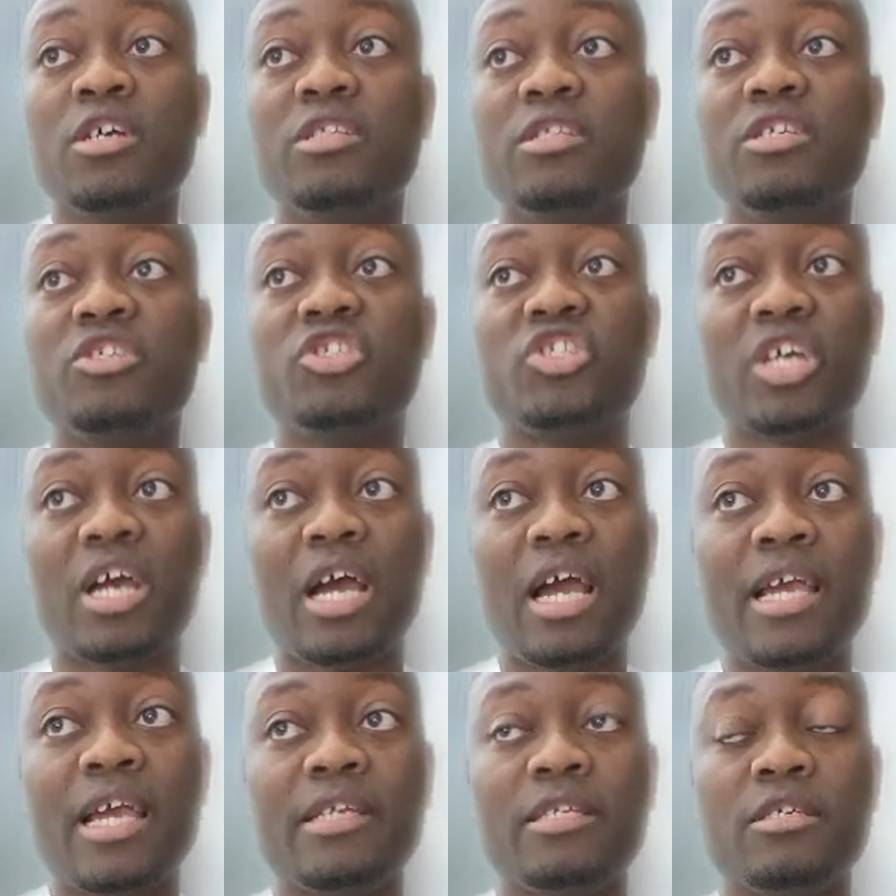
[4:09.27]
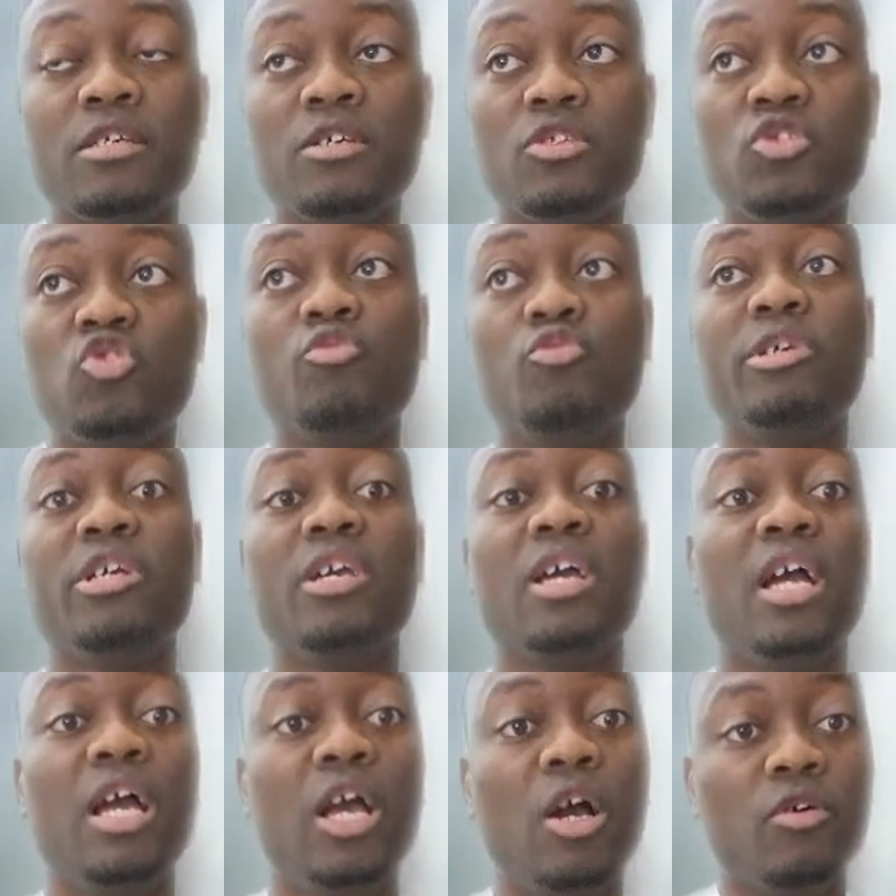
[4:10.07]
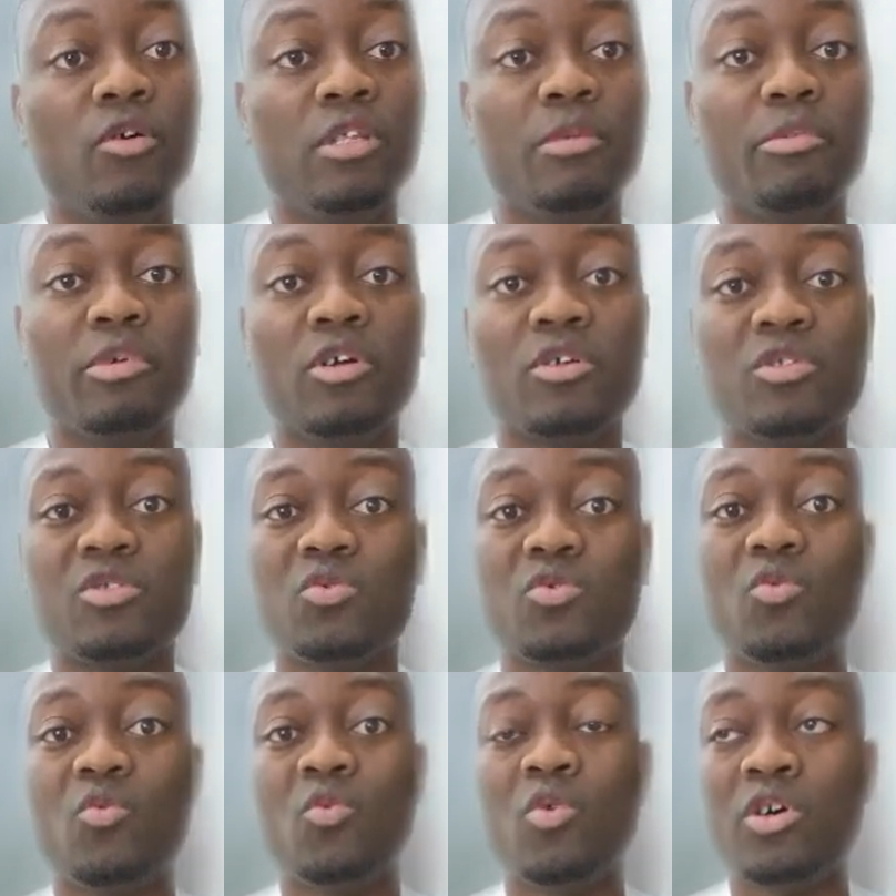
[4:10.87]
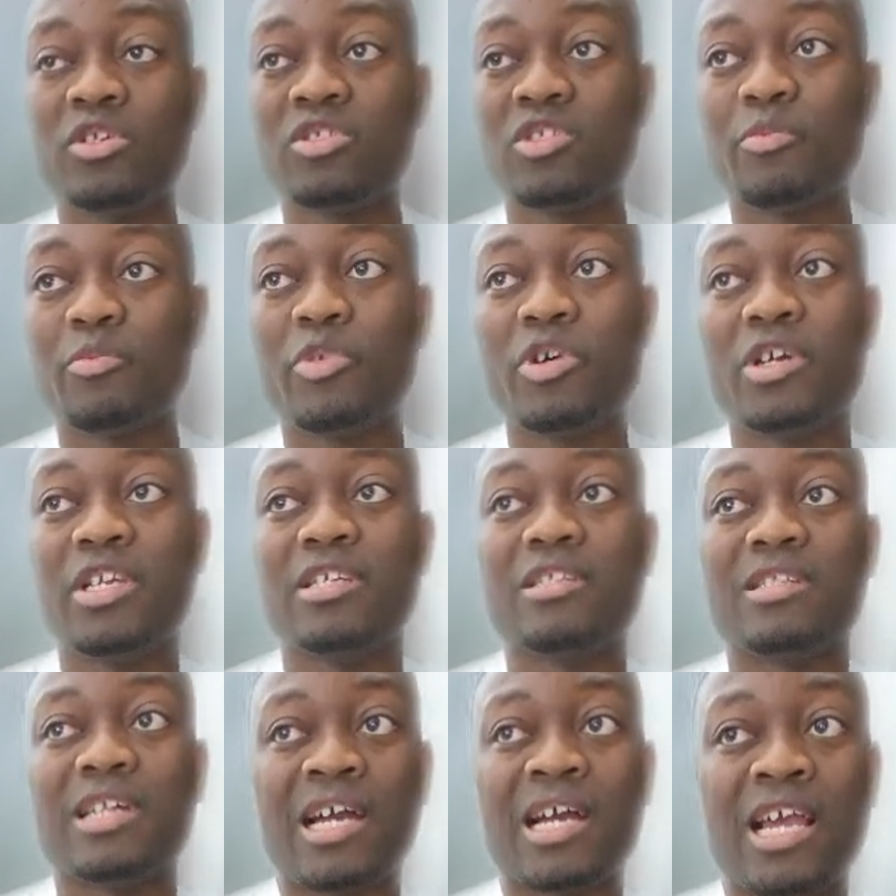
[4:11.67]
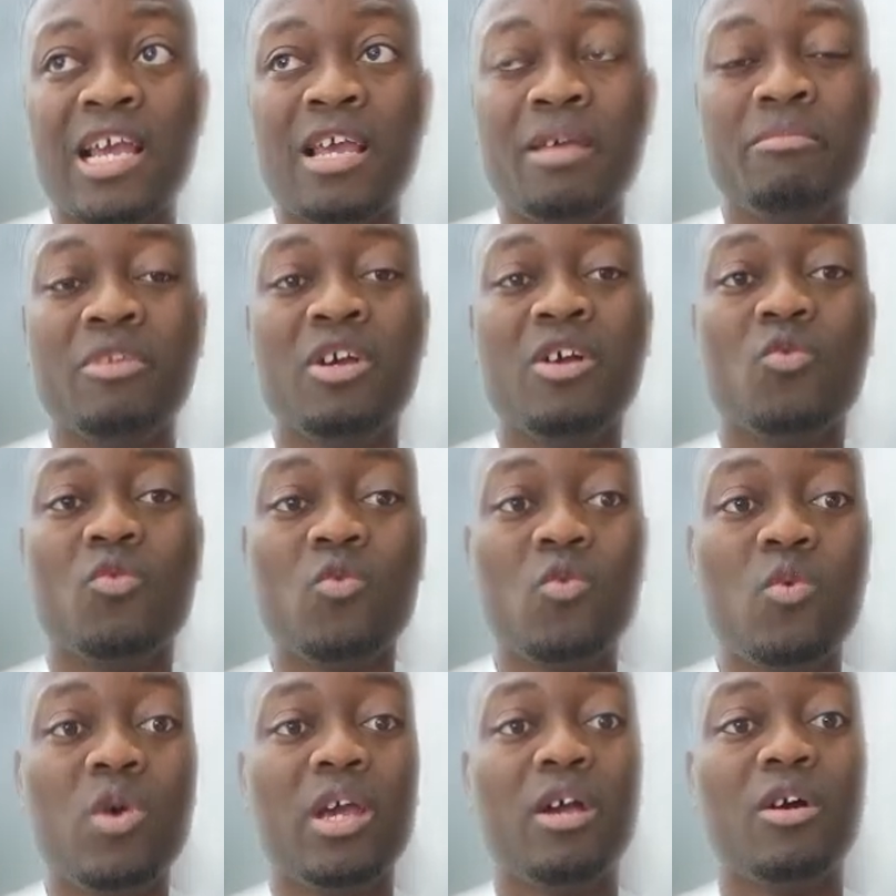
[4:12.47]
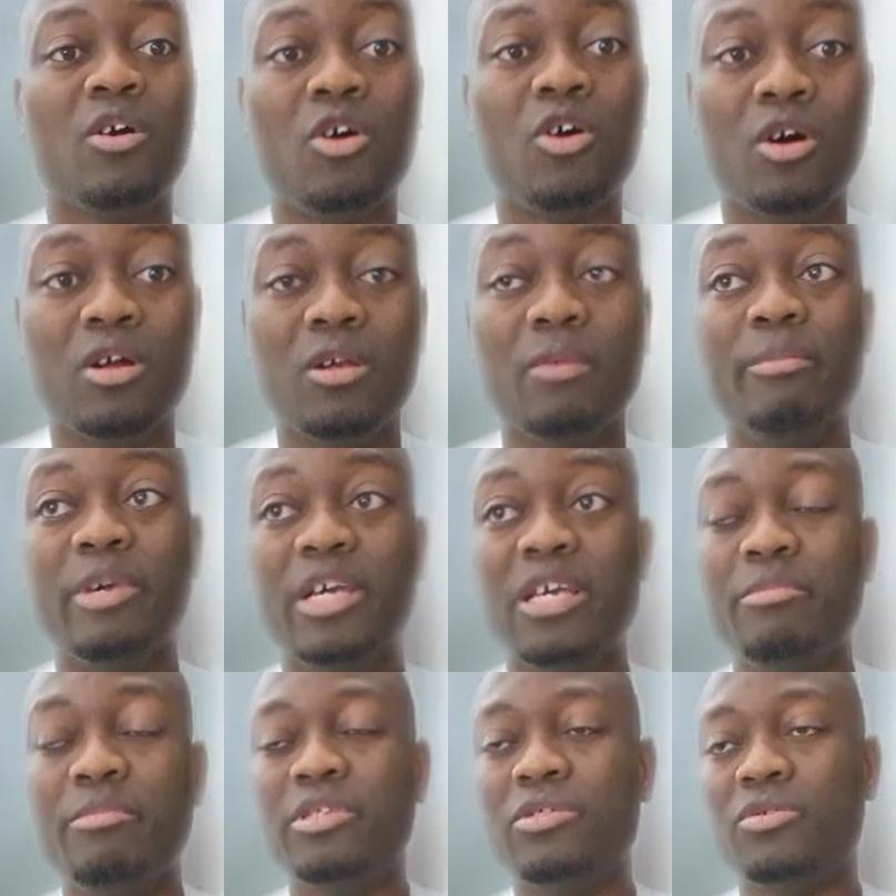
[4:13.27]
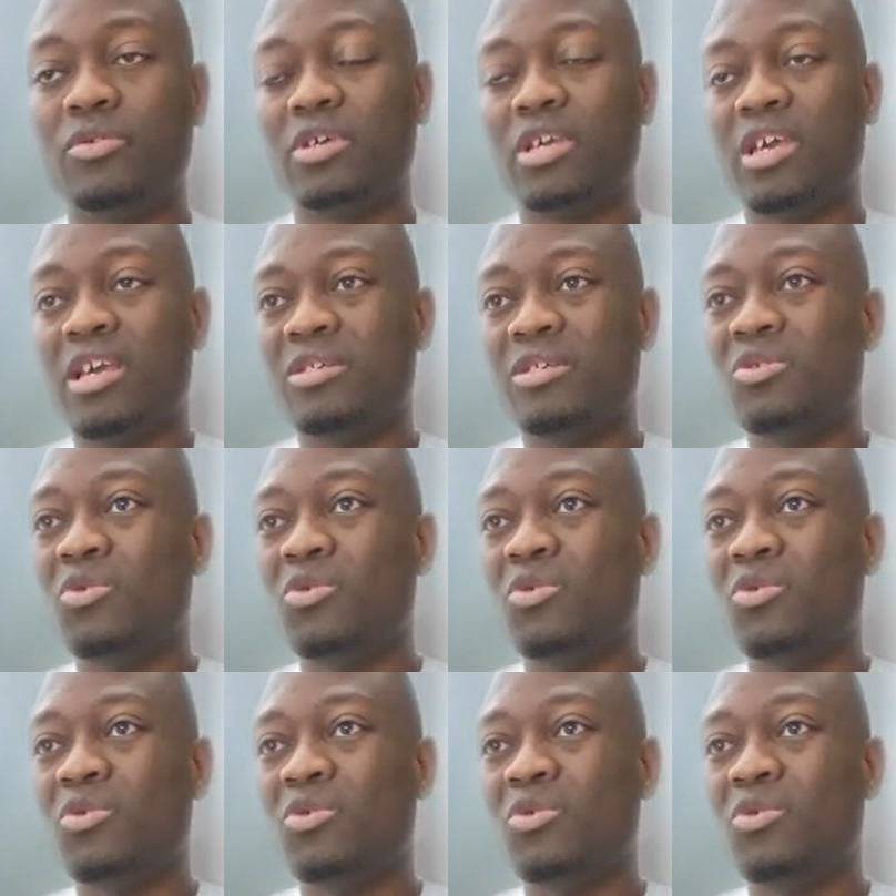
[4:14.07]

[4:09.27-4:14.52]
the child to be healthy, because once upon a time we were all babies, okay?